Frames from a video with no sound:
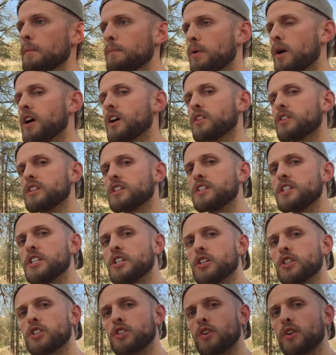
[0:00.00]
part of the
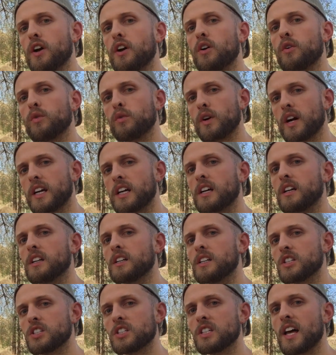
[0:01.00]
deer trail
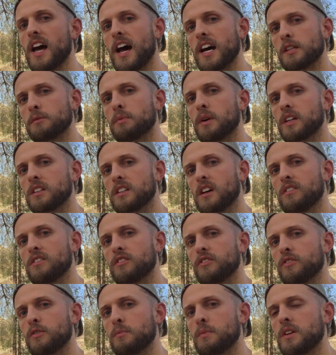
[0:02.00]
recognition aspect of
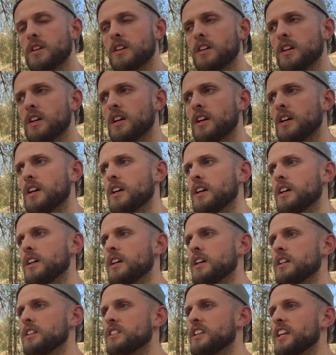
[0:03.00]
it for me,
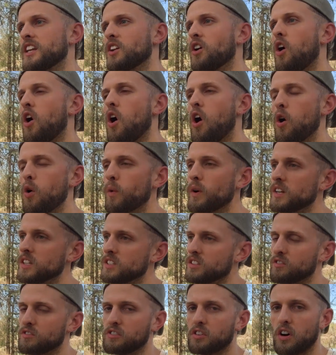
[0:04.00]
is that it
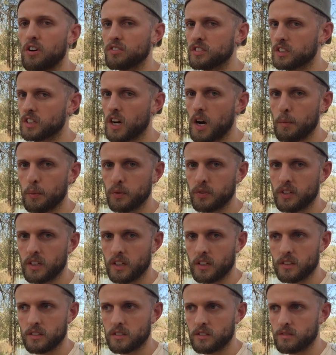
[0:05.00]
always involves a couple
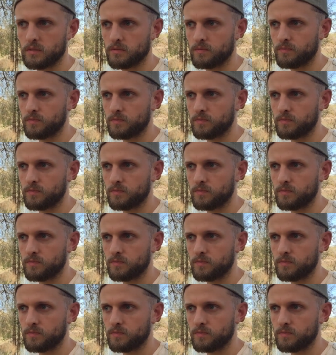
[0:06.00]
things.